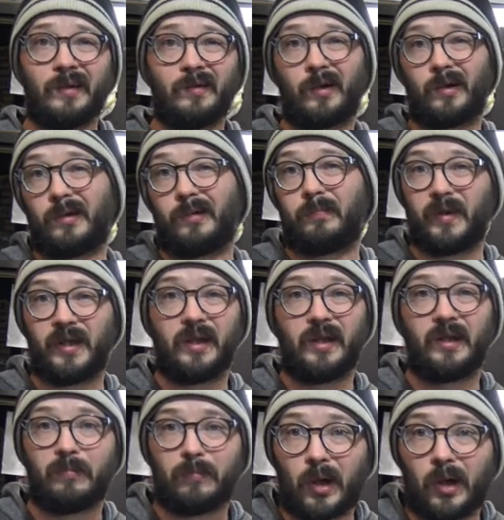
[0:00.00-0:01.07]
or beginning
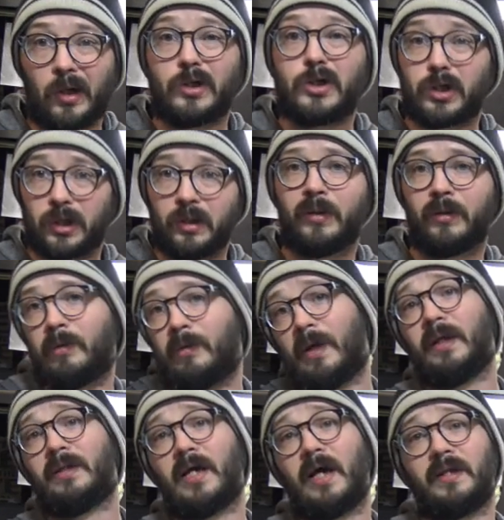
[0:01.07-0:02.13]
of March,
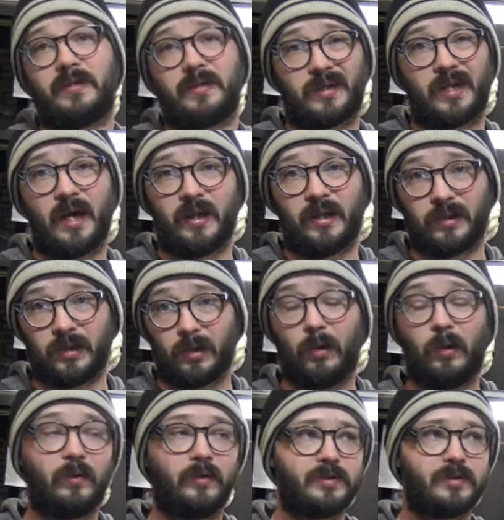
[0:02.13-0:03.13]
right? That's kind of the goal.